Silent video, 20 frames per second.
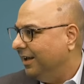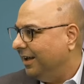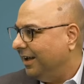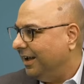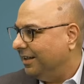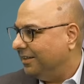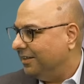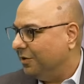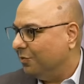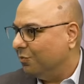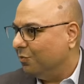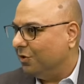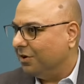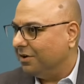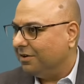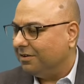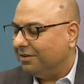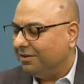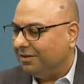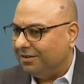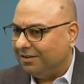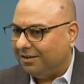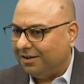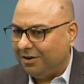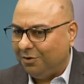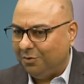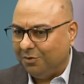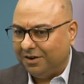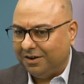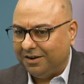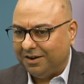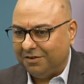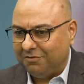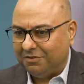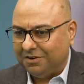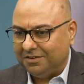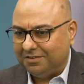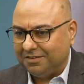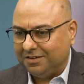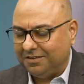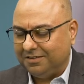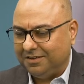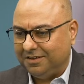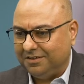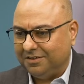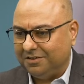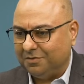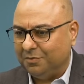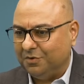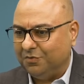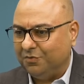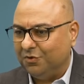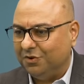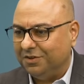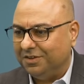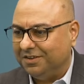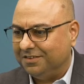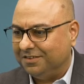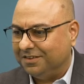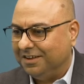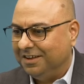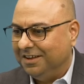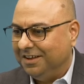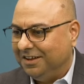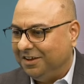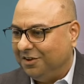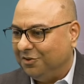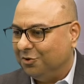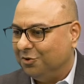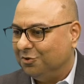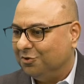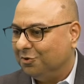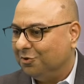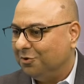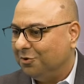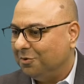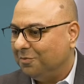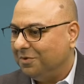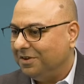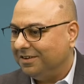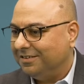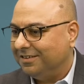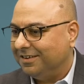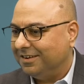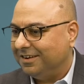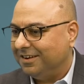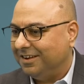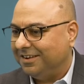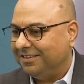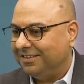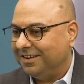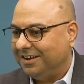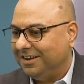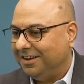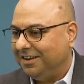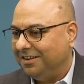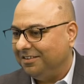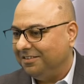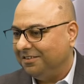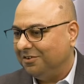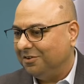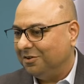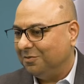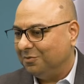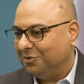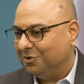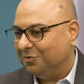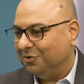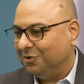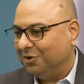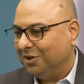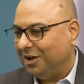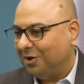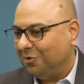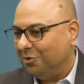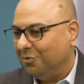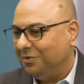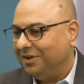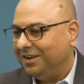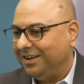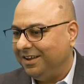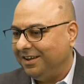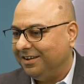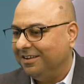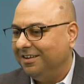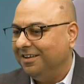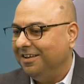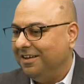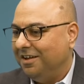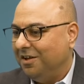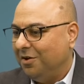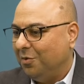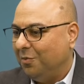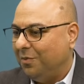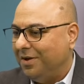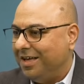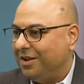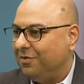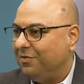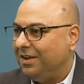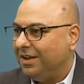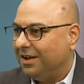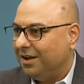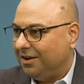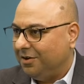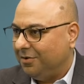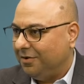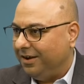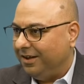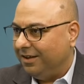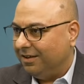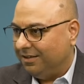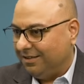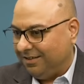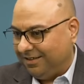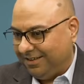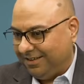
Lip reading: I think what Alok and I were discussing just before this is also going to be exciting, is in terms of, how do we take where we are today